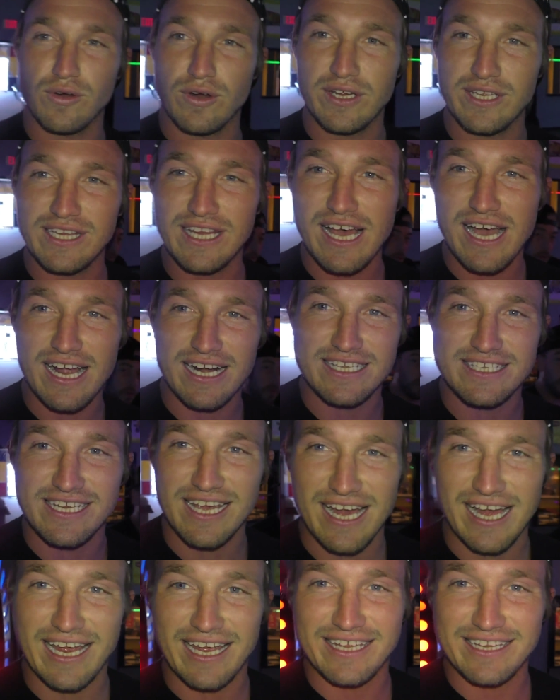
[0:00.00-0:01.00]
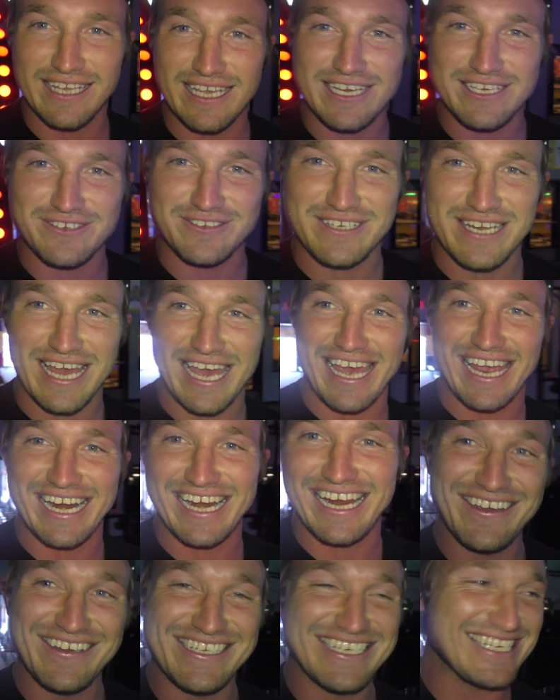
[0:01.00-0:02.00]
Gridlock tie at laser tag.
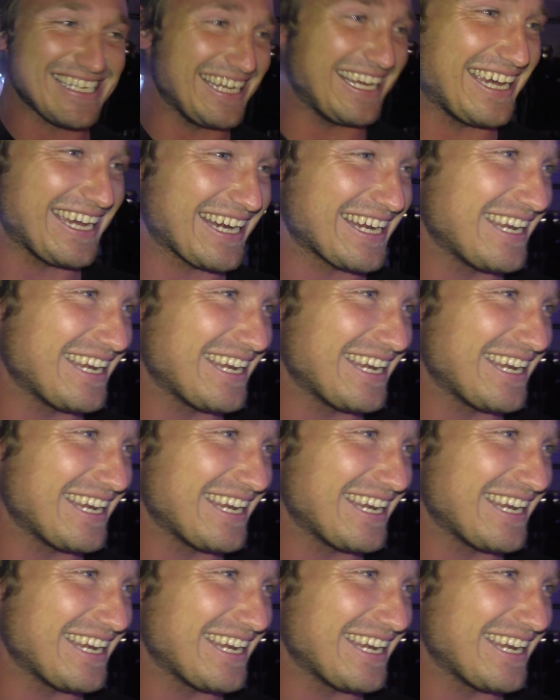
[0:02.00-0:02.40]
That was sick.